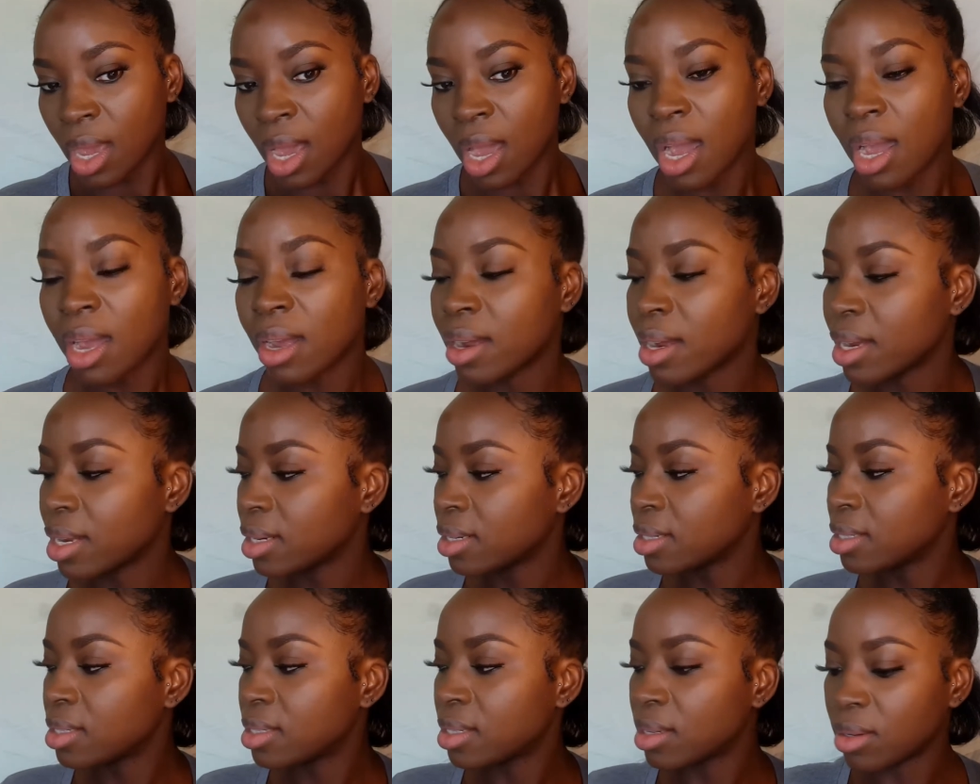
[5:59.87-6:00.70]

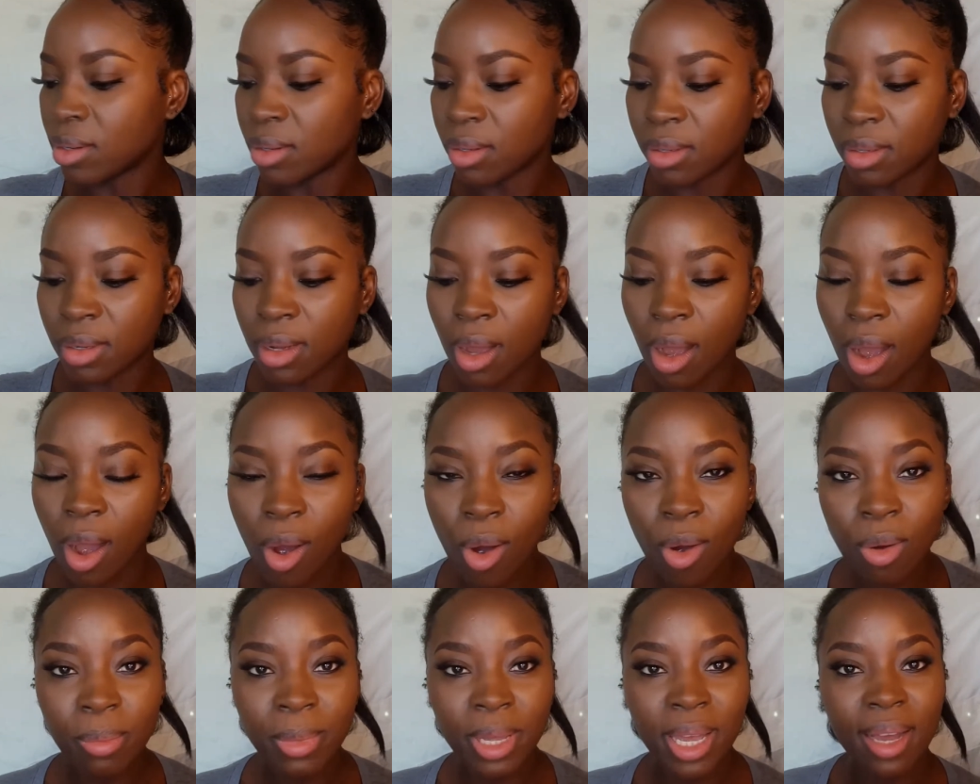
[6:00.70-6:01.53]
Alright, so
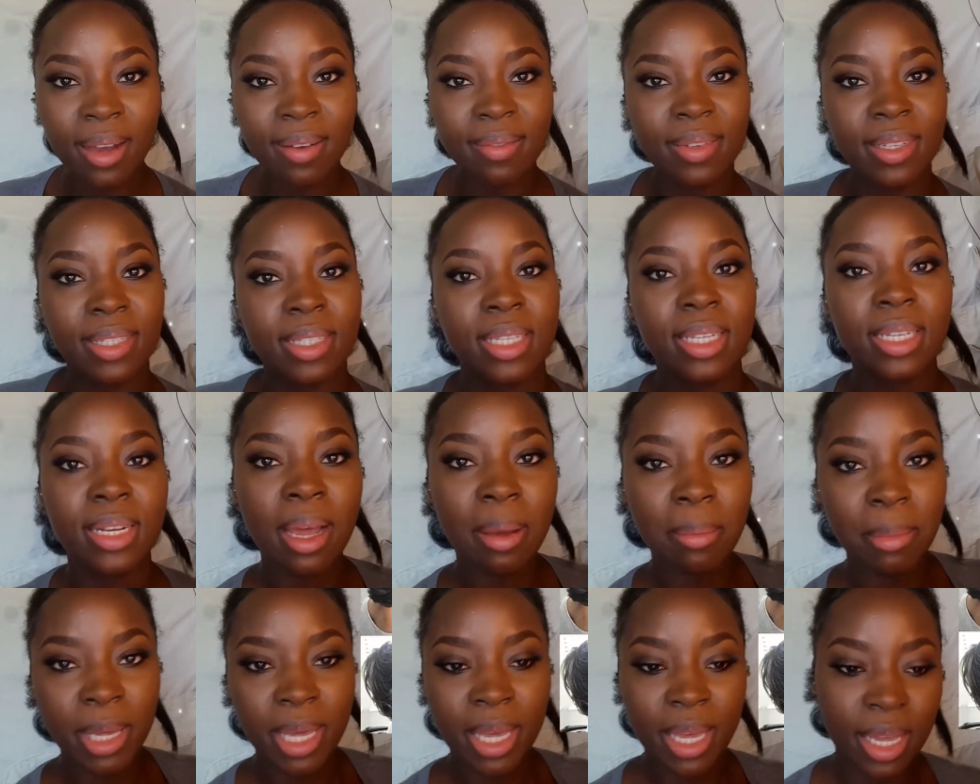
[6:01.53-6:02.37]
how me have it in
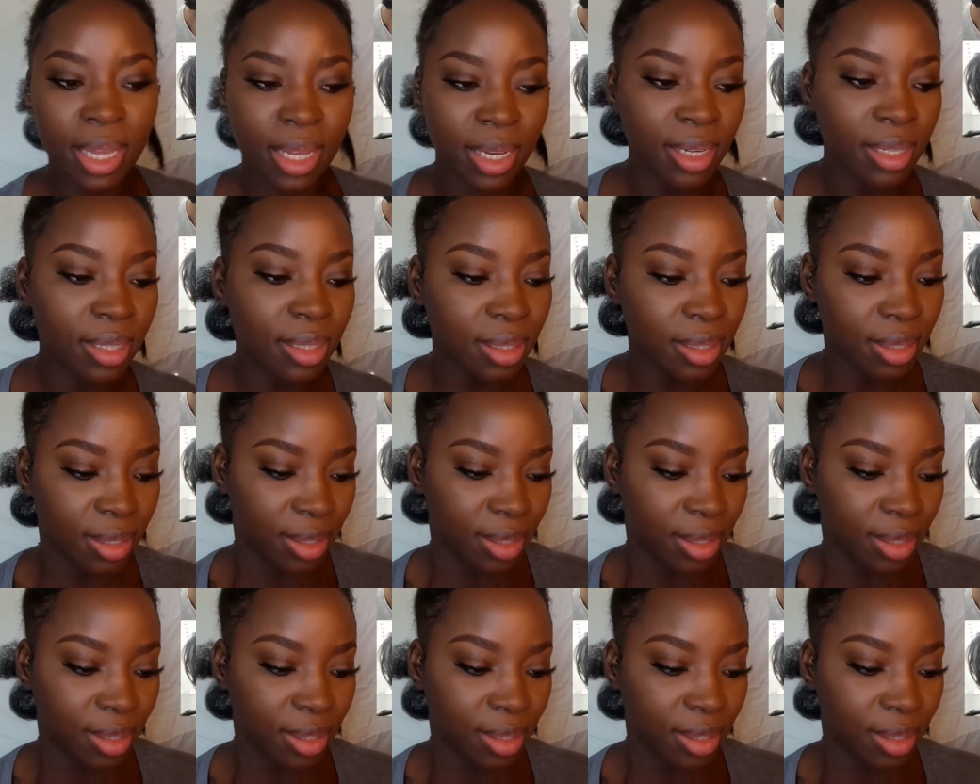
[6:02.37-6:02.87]
my head?